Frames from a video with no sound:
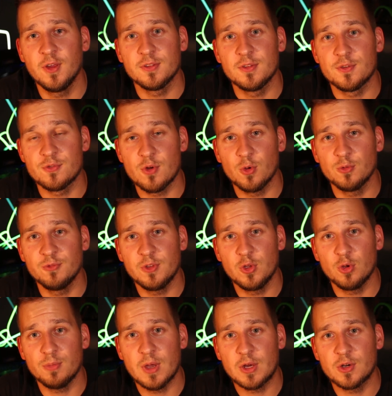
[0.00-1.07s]
the Rode
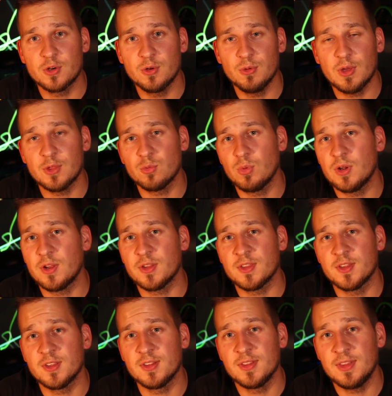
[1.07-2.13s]
Video Micro as well as
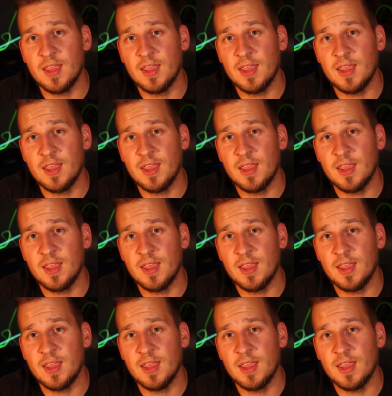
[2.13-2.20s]
the